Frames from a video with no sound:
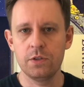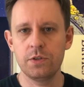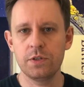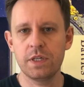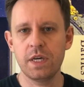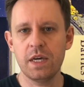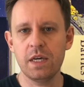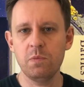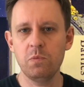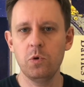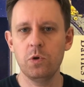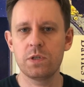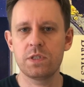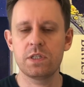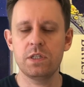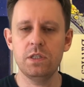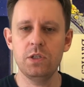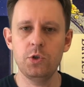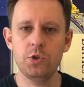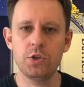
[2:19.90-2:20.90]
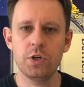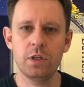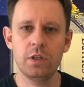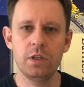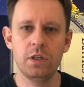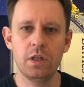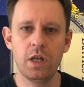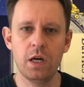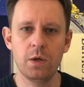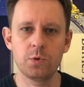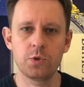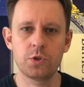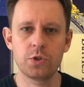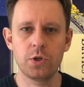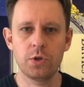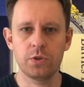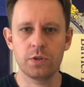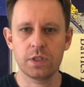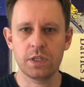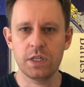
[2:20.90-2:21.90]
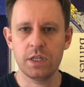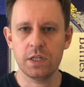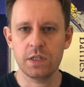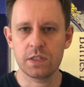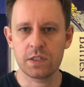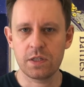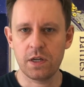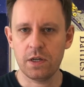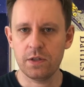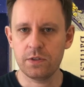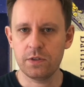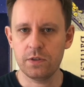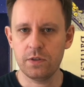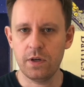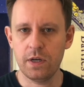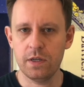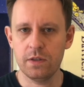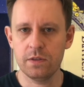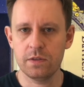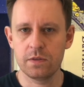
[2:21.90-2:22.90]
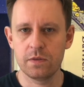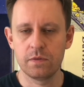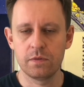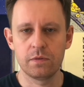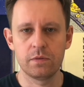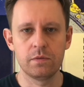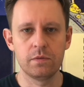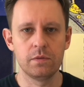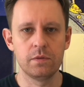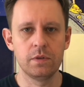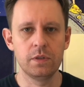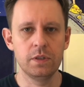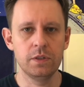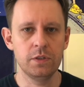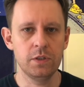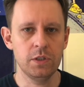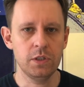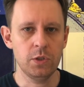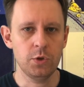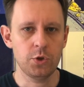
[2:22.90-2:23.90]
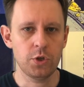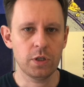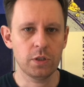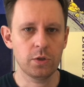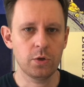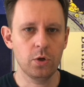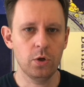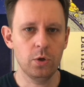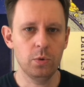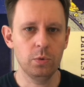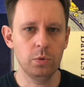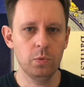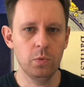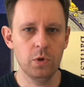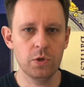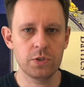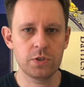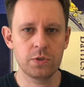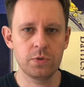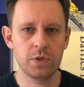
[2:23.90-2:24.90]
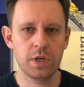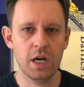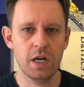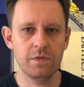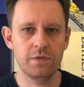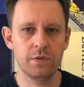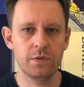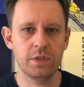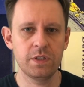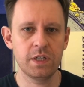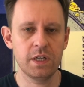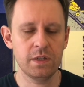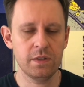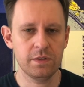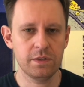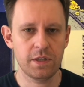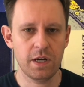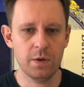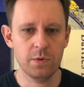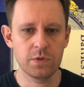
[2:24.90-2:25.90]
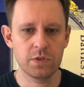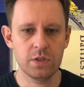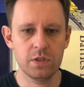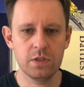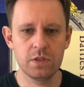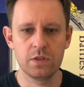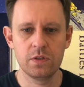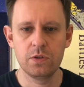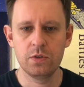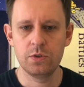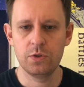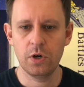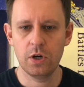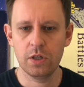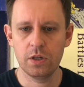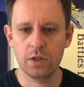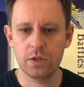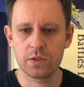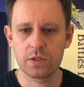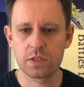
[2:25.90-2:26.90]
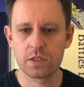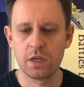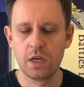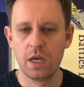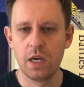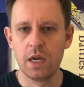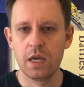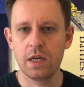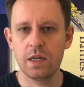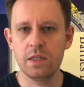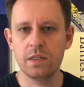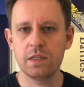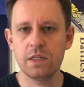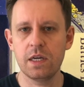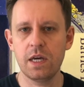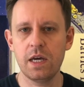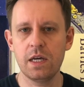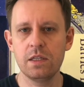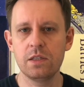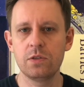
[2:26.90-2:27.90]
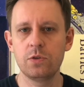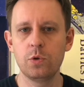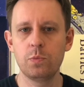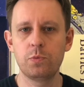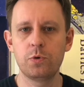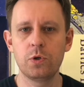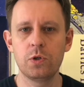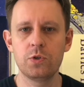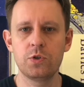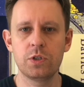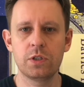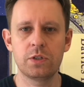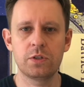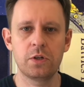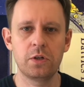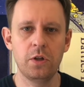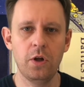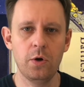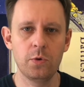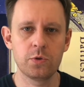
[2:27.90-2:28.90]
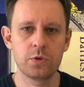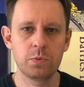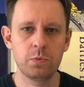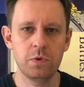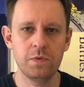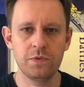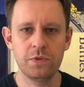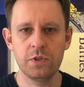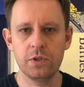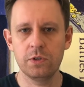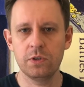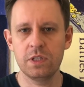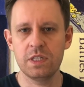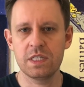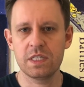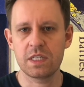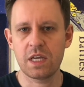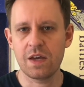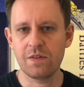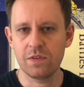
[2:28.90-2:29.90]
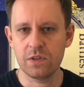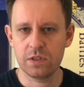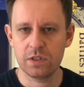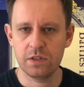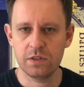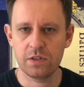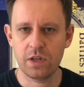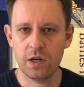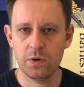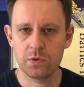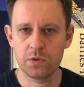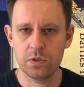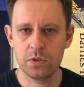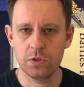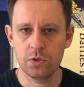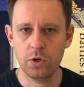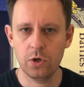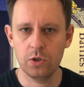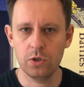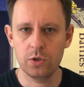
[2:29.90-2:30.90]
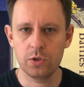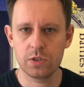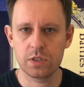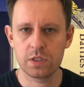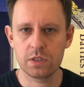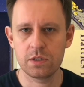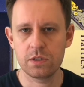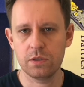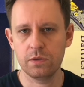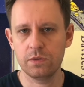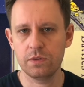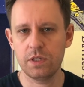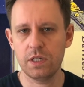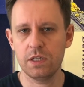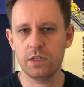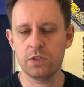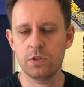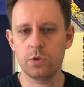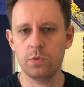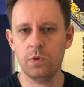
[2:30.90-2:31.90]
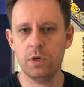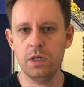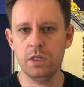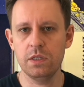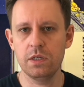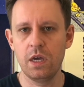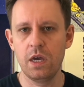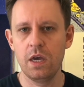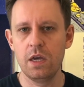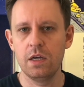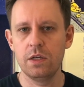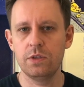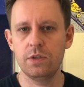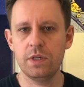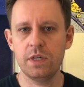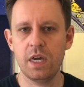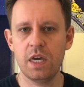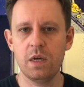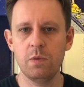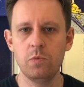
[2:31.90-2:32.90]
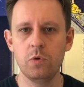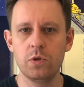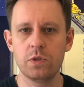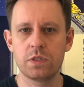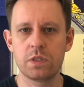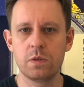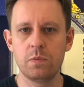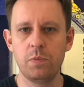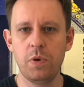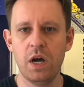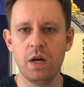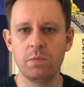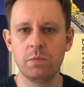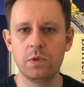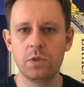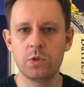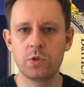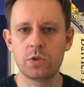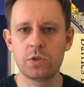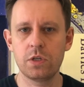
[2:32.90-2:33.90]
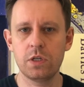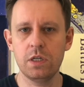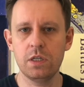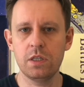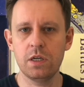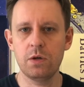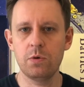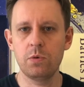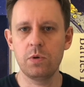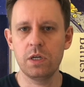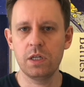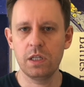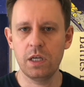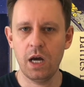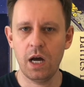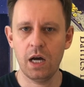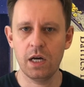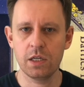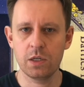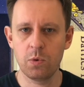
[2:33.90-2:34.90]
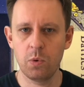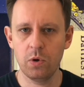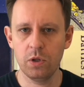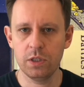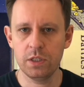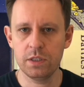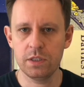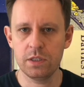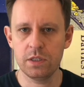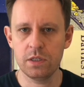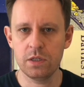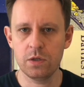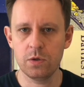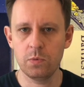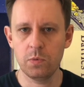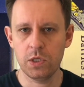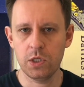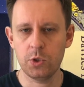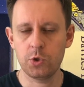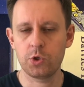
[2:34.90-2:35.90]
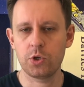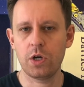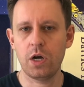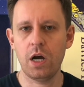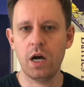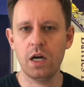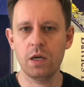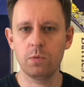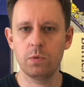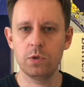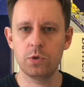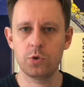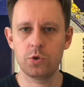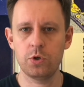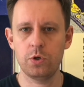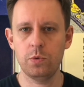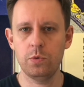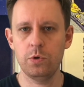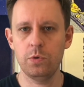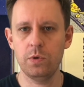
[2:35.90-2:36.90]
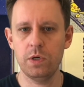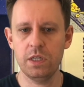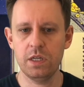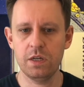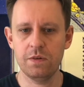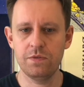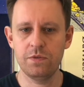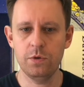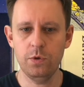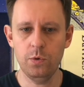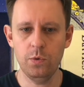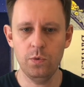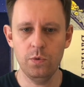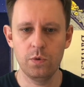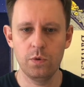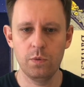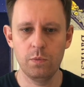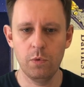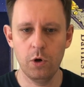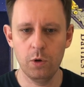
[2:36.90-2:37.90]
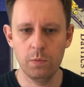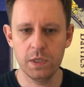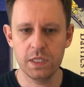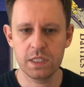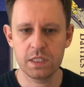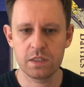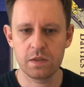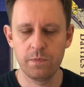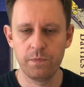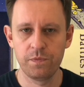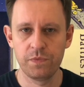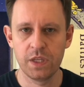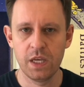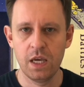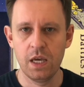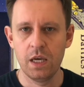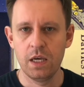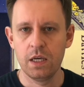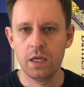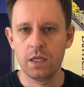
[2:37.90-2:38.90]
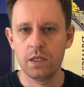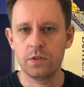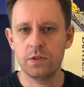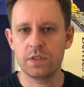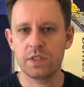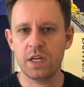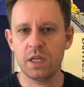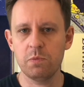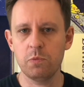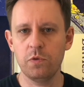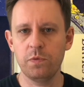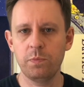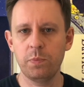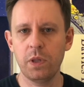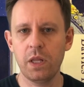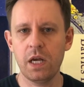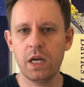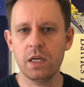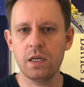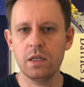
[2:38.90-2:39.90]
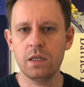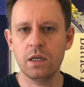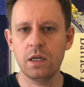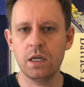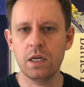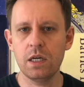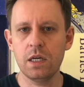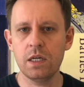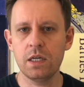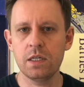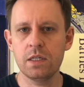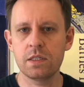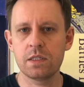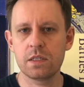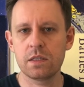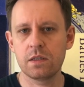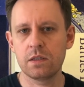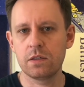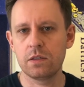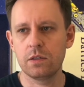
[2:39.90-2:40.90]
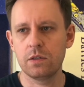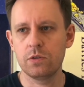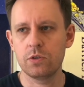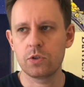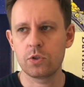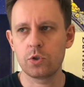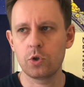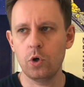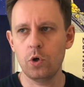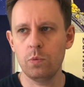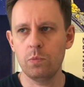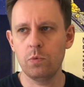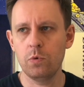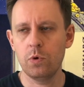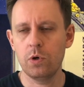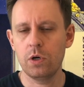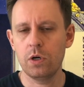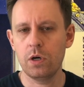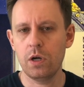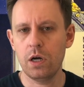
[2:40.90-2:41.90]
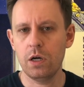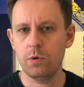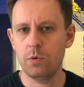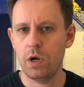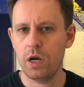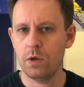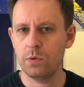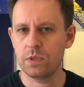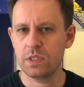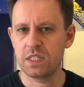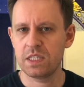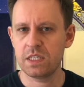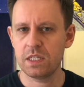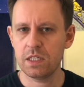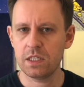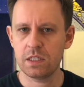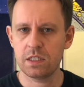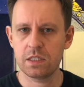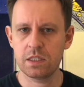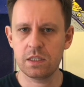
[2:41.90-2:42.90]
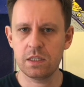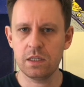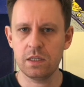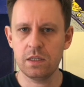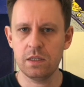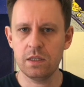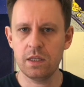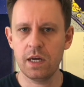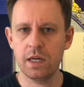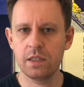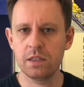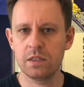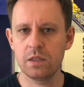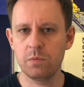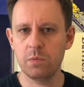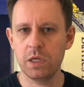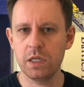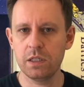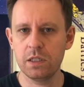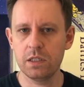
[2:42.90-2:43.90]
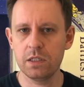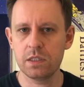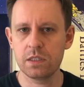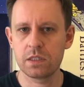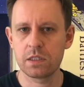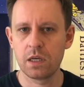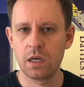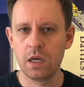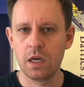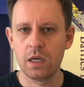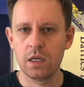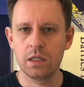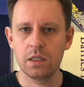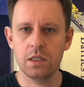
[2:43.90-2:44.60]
The game was initially launched on Kickstarter, and the initial goal was to gather $10,000. In the end, the project closed with nearly $70,000, so thanks to it, the game was published in a really high quality, which I will show you in a few moments. The time of play is somewhere around 60-90 minutes.